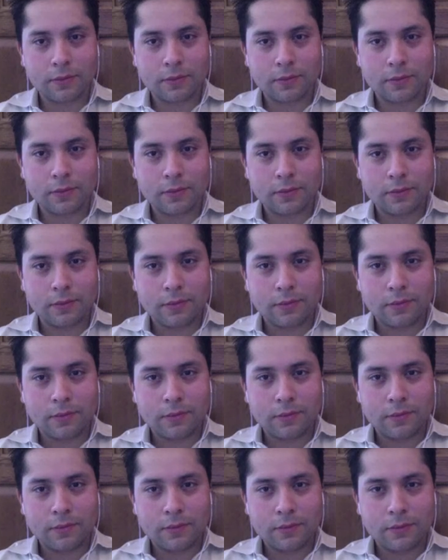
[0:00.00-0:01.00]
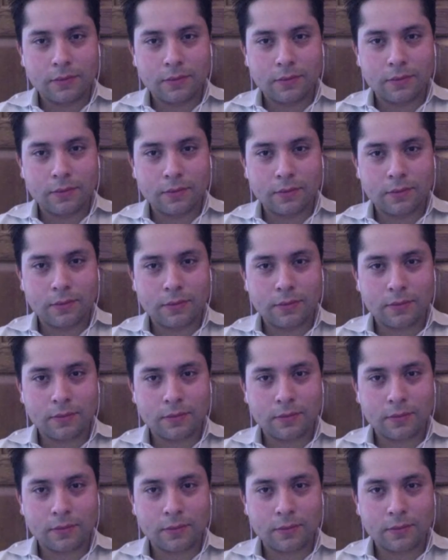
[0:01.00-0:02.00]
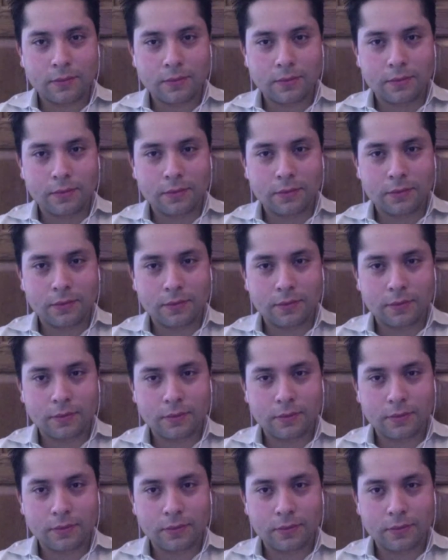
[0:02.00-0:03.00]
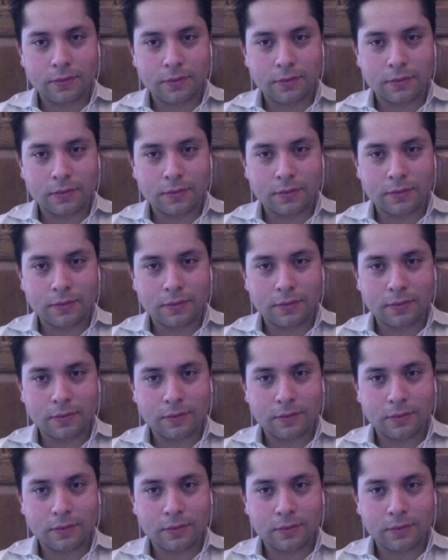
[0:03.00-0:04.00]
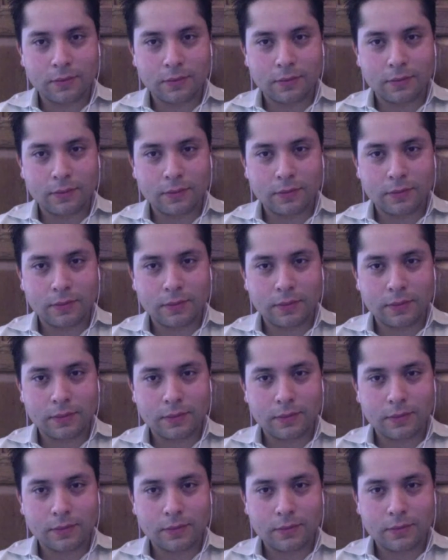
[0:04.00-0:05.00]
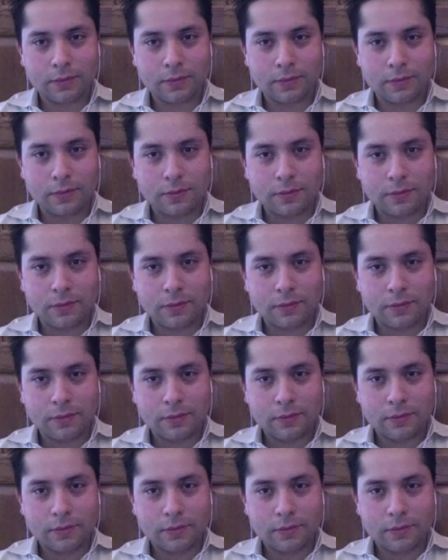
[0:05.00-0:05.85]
No words are spoken by the person on screen.